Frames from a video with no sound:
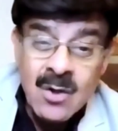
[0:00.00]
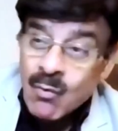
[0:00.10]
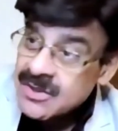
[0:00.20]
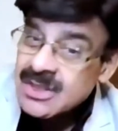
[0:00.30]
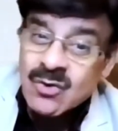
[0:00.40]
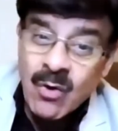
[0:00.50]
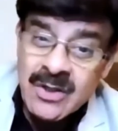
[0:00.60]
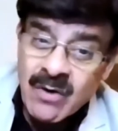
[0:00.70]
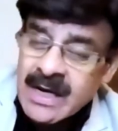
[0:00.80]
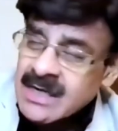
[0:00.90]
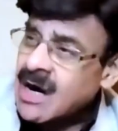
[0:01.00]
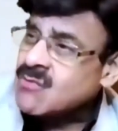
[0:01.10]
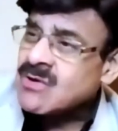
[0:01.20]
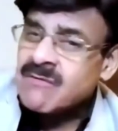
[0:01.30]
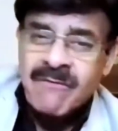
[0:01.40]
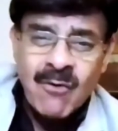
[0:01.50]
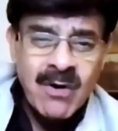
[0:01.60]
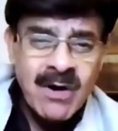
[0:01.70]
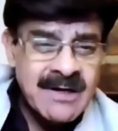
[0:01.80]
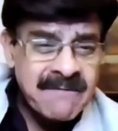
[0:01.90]
which is going to encounter
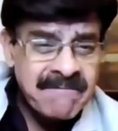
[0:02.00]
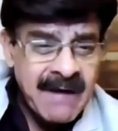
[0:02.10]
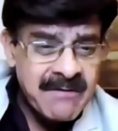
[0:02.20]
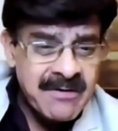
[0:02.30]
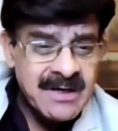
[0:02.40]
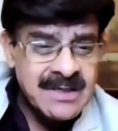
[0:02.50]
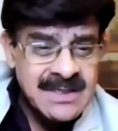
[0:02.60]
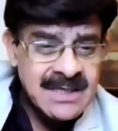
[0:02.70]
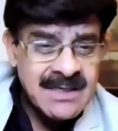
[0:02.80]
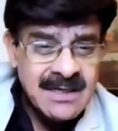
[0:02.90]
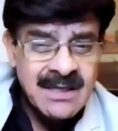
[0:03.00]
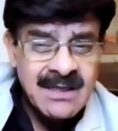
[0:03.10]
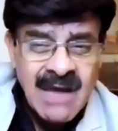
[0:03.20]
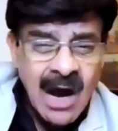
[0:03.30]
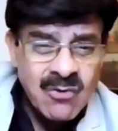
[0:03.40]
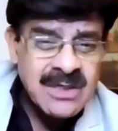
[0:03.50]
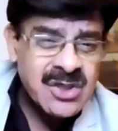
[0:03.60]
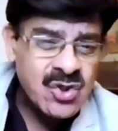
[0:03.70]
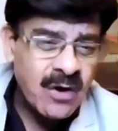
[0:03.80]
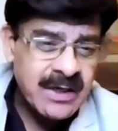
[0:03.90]
400, 500, 600,
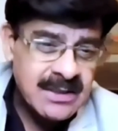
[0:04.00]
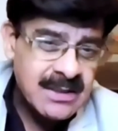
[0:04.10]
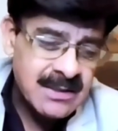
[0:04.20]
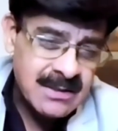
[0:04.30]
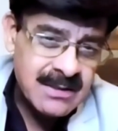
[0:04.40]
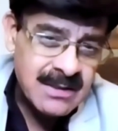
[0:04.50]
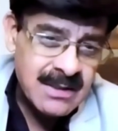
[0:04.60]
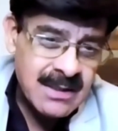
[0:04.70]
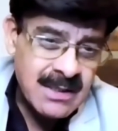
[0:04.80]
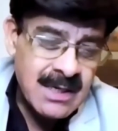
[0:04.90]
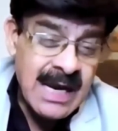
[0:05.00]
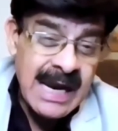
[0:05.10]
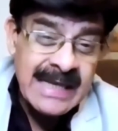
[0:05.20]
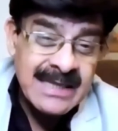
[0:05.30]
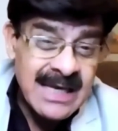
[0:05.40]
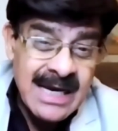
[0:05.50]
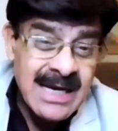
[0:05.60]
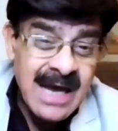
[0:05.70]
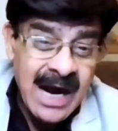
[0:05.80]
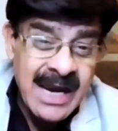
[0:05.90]
1,000 joints. And
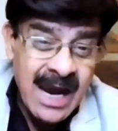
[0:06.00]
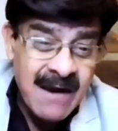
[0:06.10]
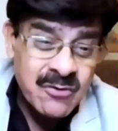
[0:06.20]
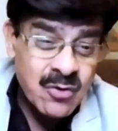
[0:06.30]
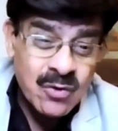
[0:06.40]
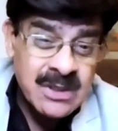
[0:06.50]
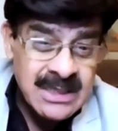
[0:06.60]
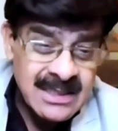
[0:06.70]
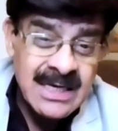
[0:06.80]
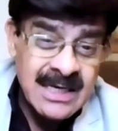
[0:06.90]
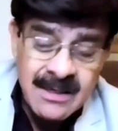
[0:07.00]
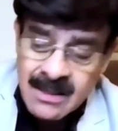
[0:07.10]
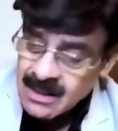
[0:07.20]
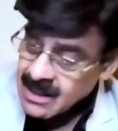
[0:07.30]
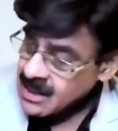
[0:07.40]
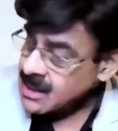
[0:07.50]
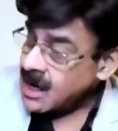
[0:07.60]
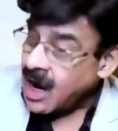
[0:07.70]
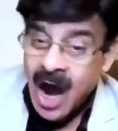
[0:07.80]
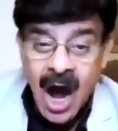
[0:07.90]
then I have to see
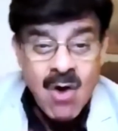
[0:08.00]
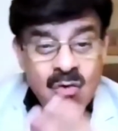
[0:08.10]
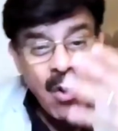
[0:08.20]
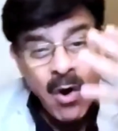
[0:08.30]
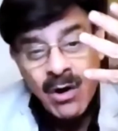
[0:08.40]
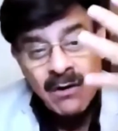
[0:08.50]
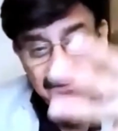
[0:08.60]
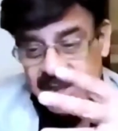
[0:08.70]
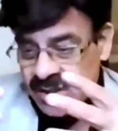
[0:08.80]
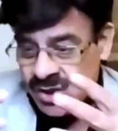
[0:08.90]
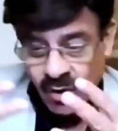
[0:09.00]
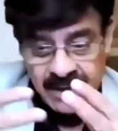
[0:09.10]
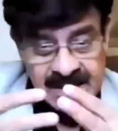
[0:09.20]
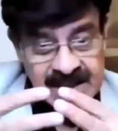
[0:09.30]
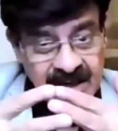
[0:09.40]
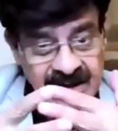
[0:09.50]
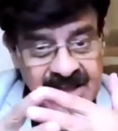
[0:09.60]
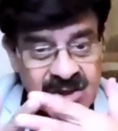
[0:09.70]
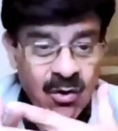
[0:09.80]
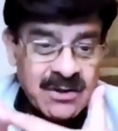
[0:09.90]
how all of these joints
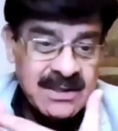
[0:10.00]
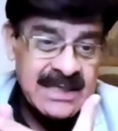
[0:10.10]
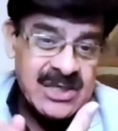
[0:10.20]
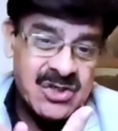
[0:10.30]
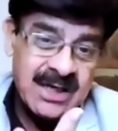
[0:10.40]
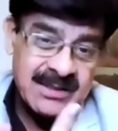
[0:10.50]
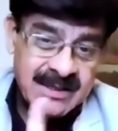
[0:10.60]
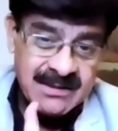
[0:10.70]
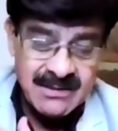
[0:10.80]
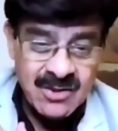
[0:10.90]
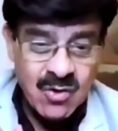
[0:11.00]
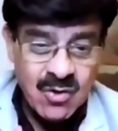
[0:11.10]
crisscross each other,